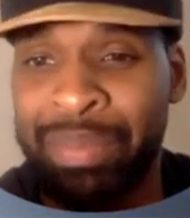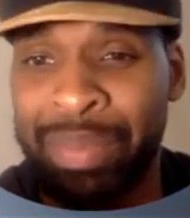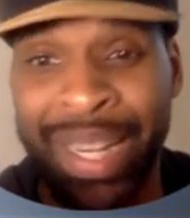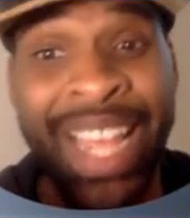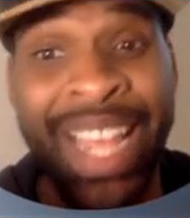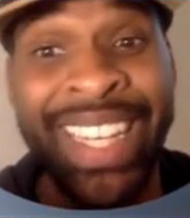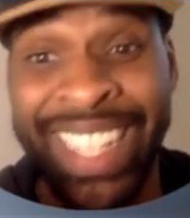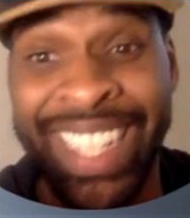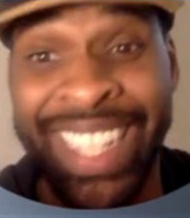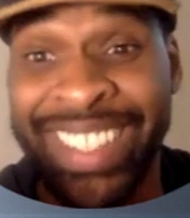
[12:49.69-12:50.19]
but
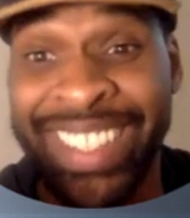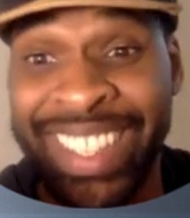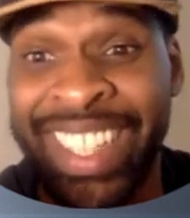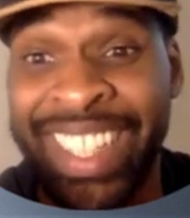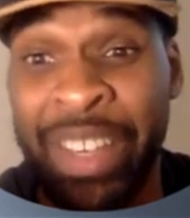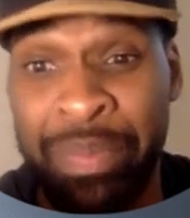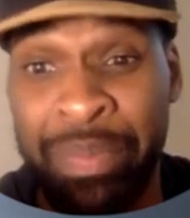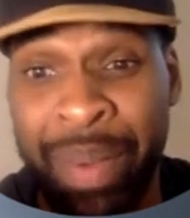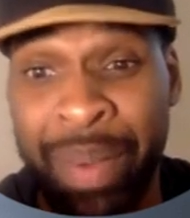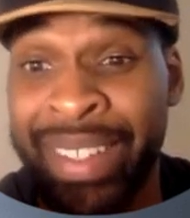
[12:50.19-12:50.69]
I need to see
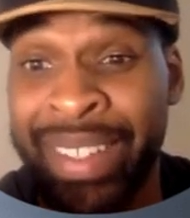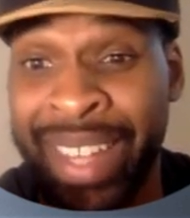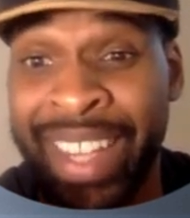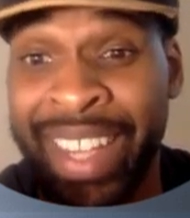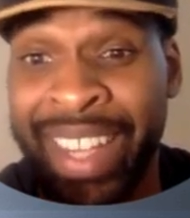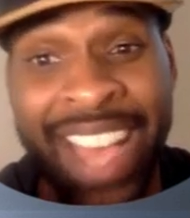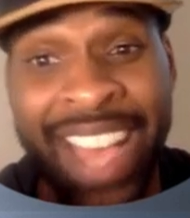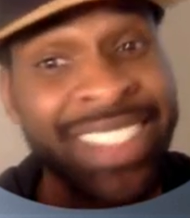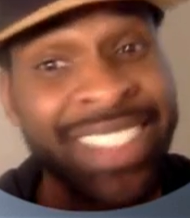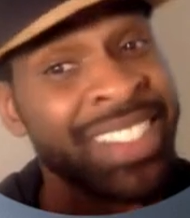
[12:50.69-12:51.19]
if my deck
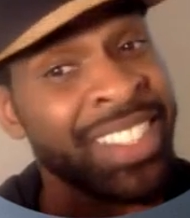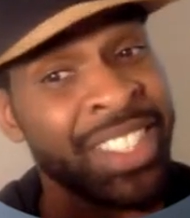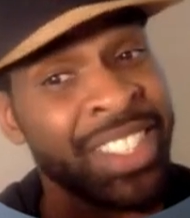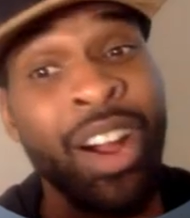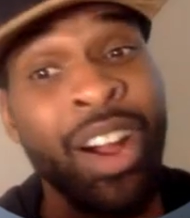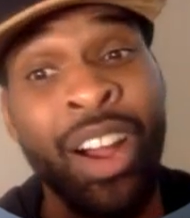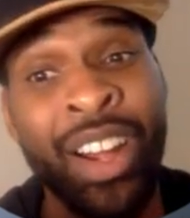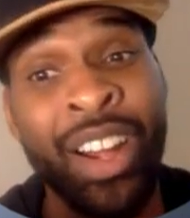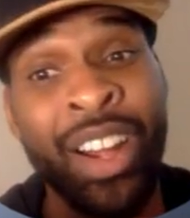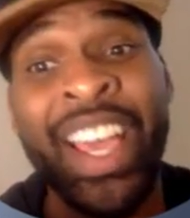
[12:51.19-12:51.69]
has this
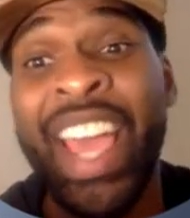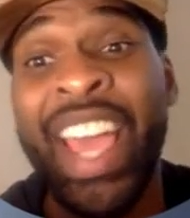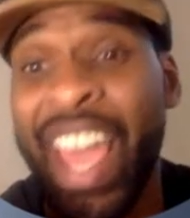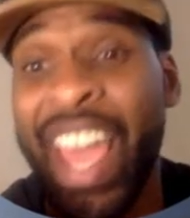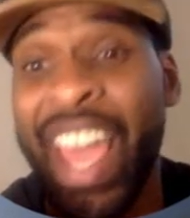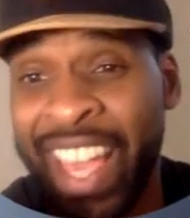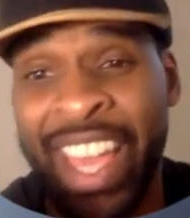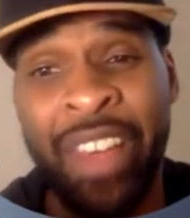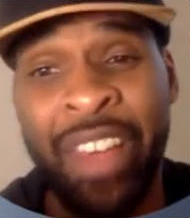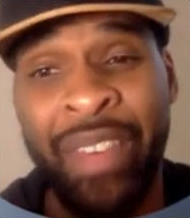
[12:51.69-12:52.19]
card
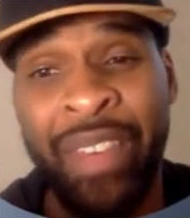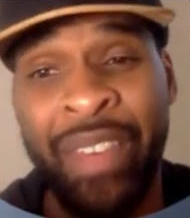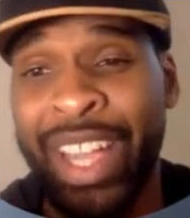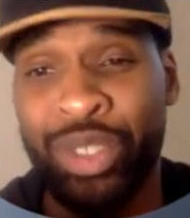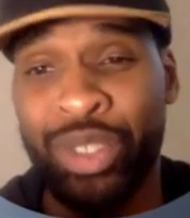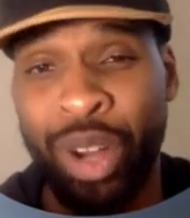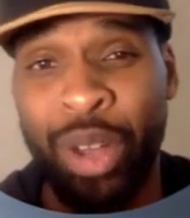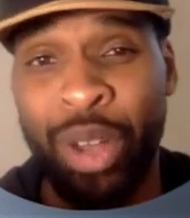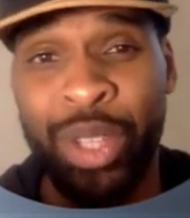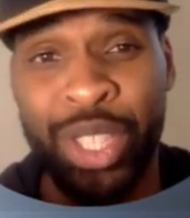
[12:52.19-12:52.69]
and if I can
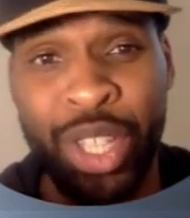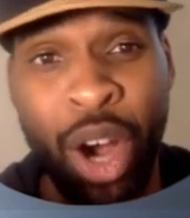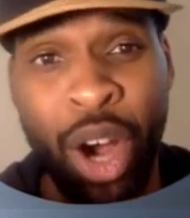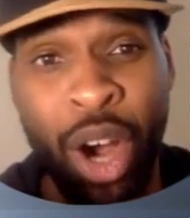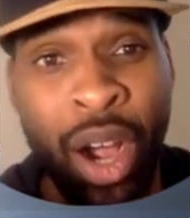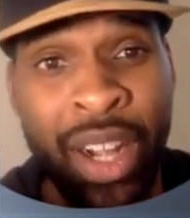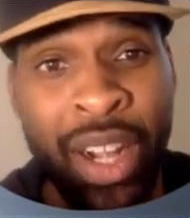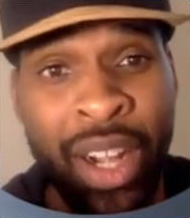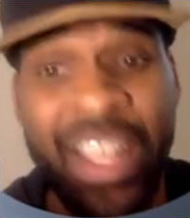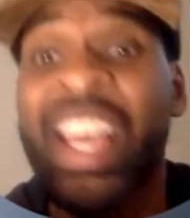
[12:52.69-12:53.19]
draw this
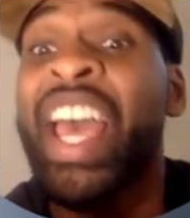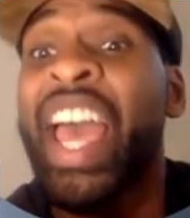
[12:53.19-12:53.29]
card.